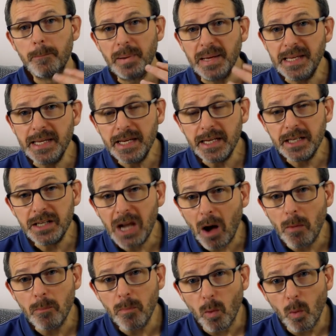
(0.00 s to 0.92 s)
Being
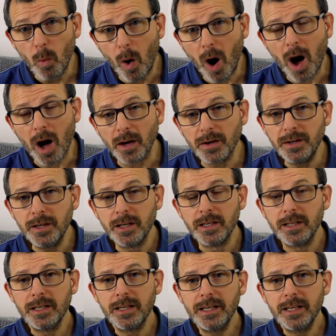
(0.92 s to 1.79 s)
number one